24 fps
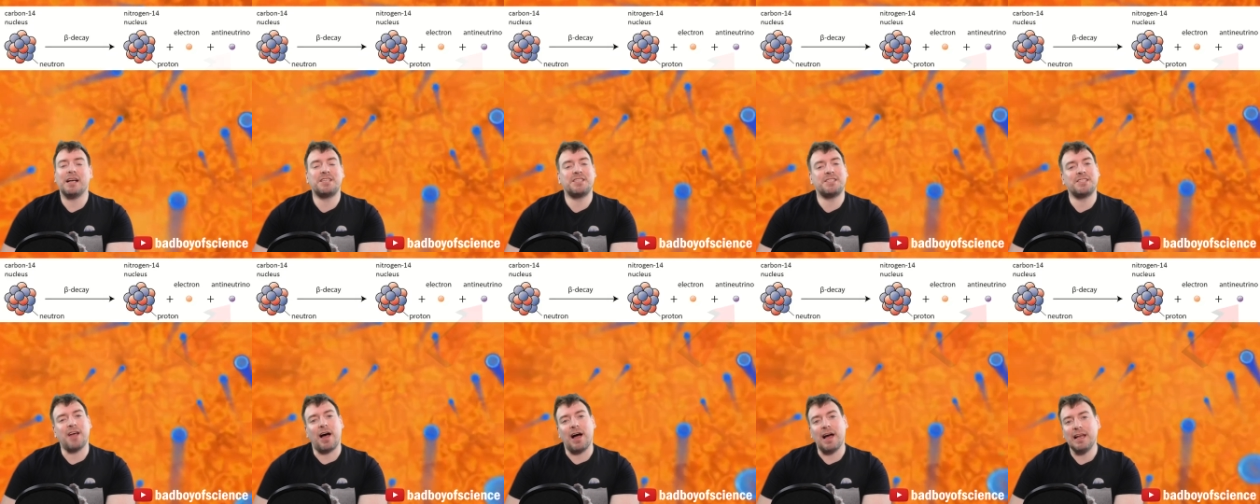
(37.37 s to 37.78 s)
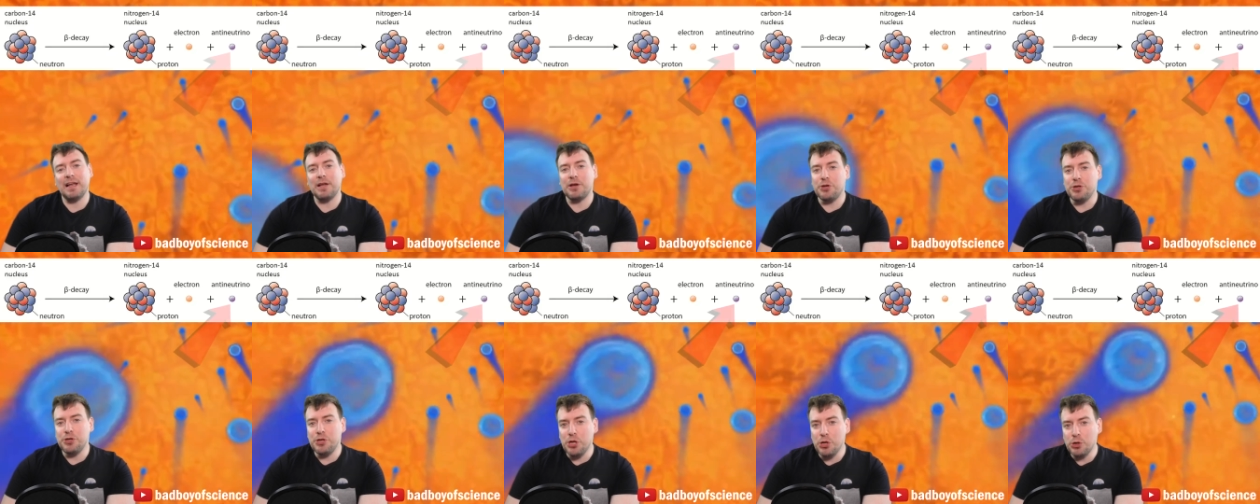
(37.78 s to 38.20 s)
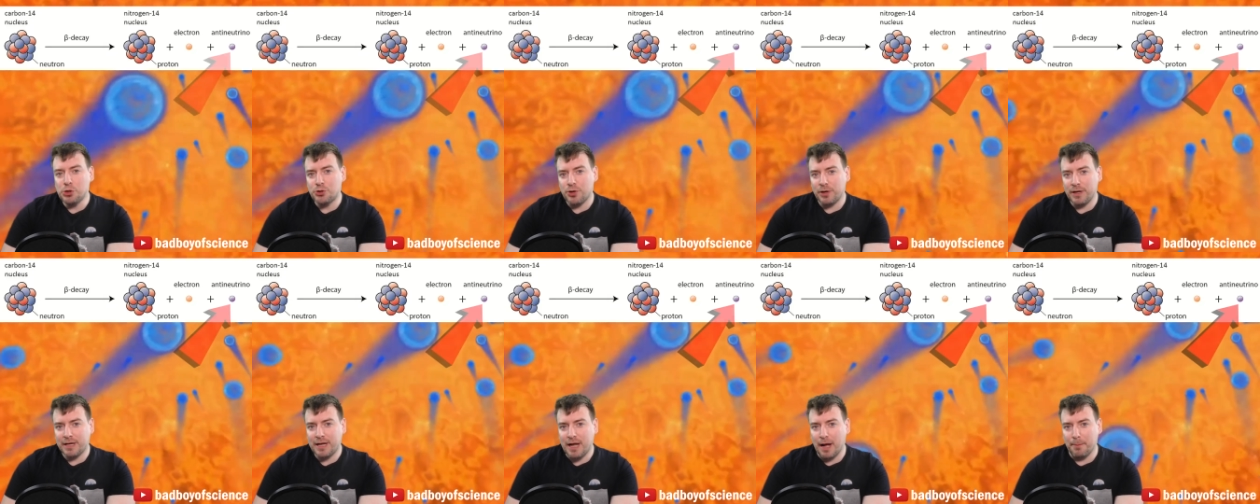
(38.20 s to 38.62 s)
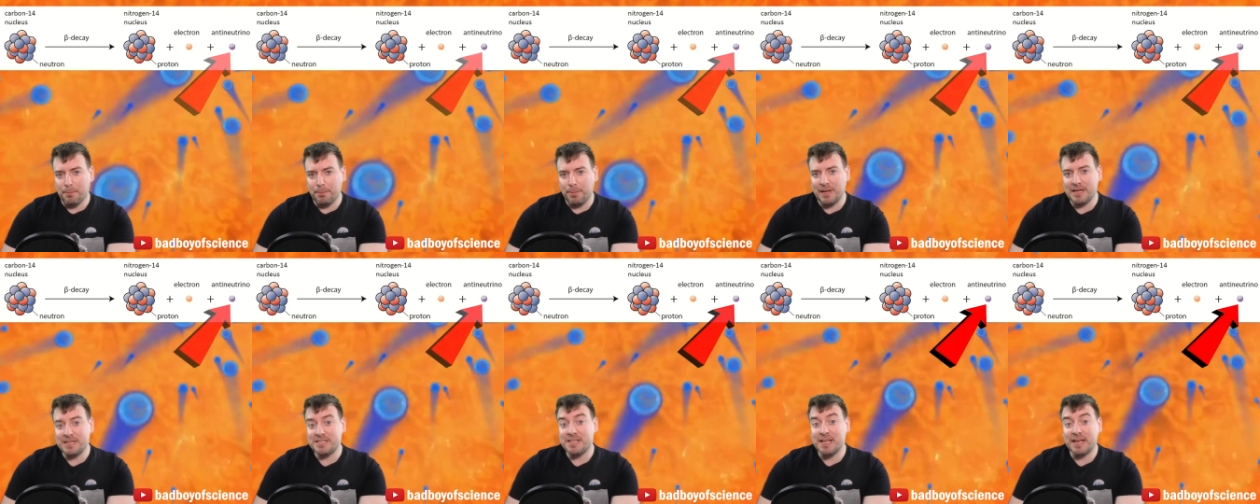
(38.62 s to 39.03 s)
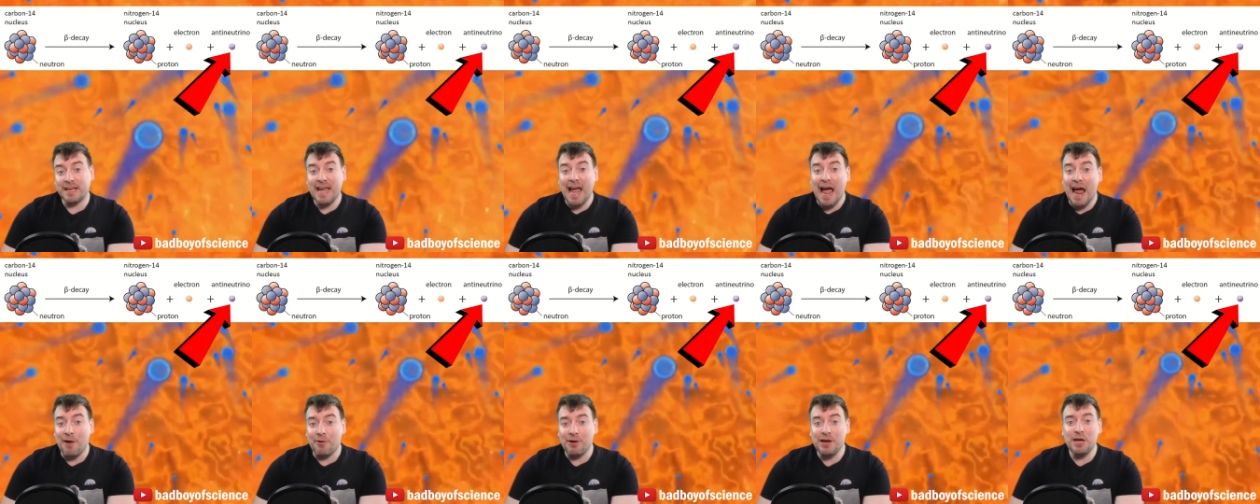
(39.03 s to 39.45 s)
silent neutral accomplice that
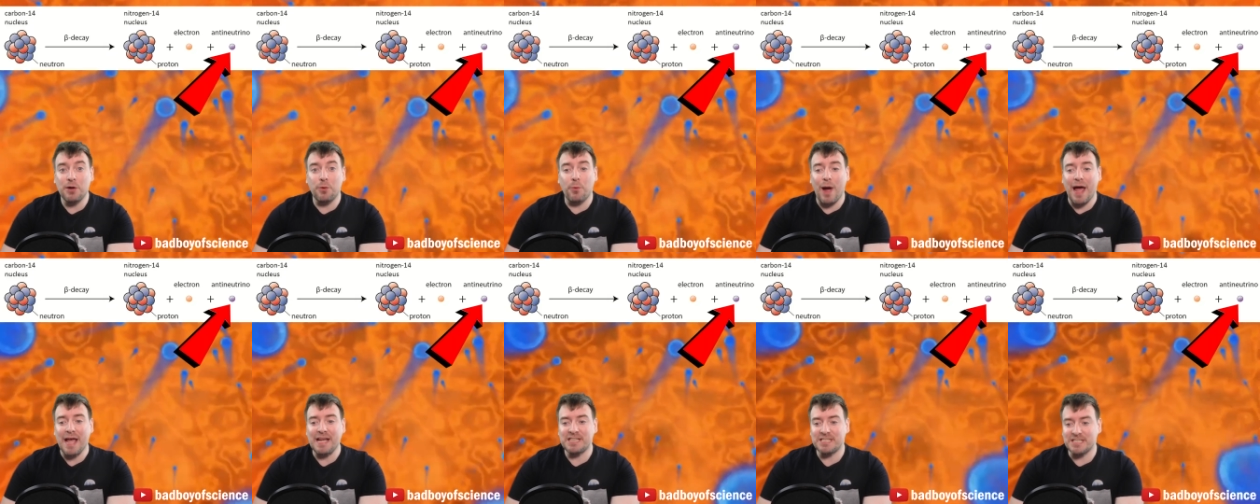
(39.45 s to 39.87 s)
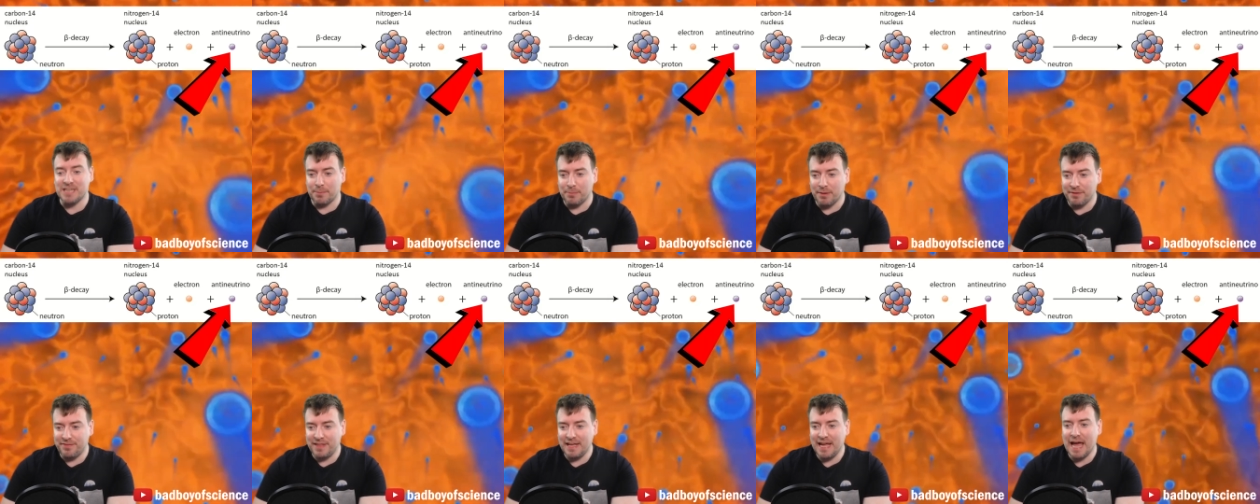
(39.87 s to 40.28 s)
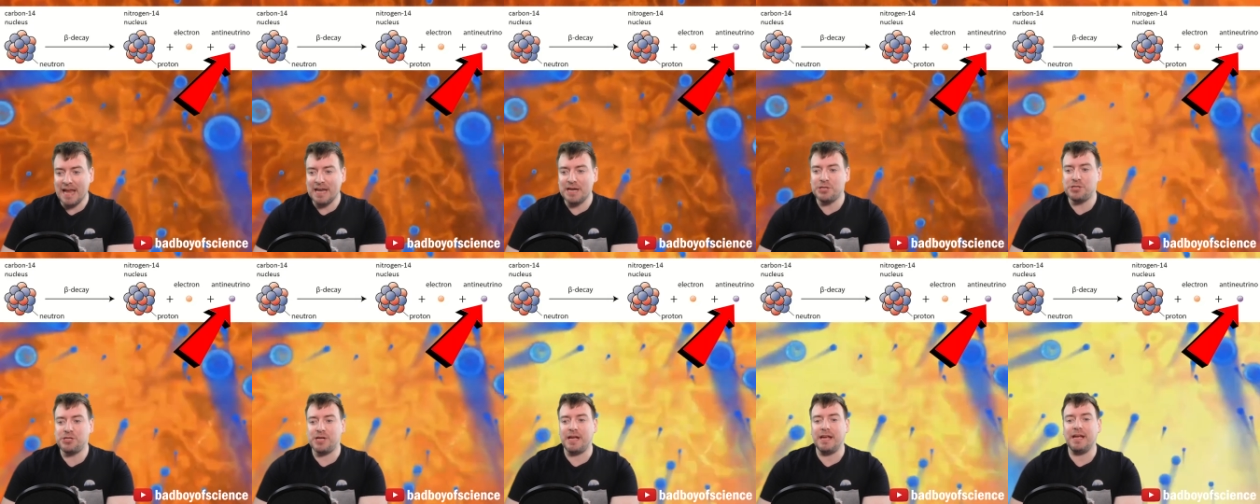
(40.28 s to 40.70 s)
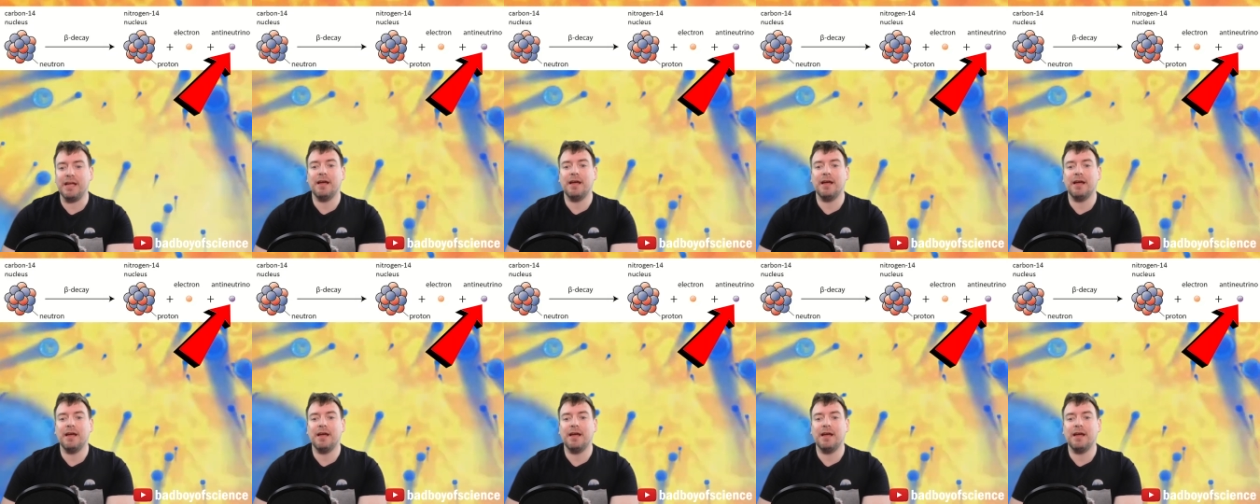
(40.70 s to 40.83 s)
carried away some of the energy,